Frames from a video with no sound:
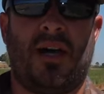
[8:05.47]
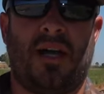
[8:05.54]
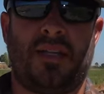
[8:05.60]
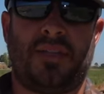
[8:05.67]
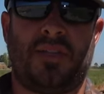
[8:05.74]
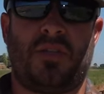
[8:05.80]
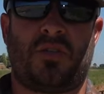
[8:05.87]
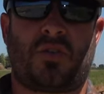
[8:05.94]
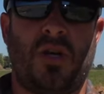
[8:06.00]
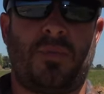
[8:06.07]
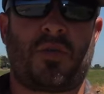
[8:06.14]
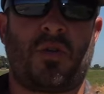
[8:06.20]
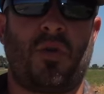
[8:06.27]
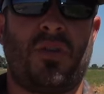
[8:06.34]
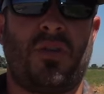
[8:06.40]
in the
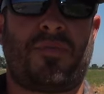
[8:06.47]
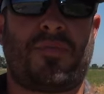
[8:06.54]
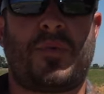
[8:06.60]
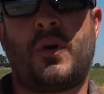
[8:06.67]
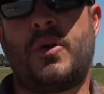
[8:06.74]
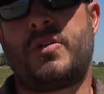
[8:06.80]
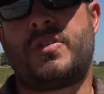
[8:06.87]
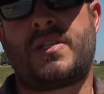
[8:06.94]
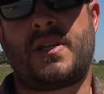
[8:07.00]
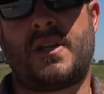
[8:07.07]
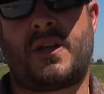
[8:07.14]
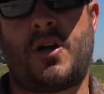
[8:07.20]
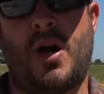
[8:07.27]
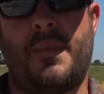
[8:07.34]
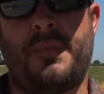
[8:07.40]
description or in the
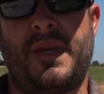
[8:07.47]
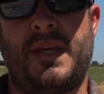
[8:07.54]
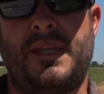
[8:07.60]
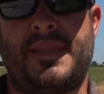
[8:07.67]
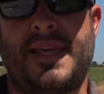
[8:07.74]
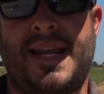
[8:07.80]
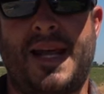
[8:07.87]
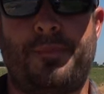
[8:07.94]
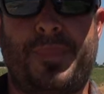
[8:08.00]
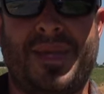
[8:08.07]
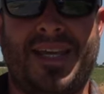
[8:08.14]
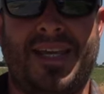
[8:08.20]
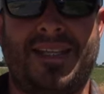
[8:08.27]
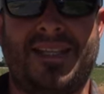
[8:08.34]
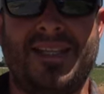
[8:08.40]
first comment that I
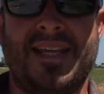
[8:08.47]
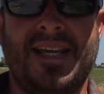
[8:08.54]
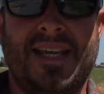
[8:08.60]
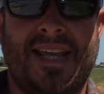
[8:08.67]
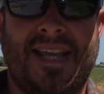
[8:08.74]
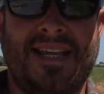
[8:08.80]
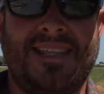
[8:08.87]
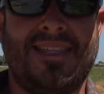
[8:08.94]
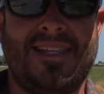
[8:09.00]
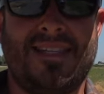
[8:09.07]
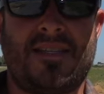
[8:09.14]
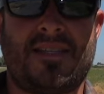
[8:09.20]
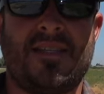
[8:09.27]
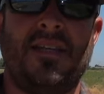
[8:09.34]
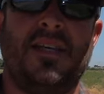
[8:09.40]
pinned in
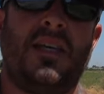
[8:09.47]
this.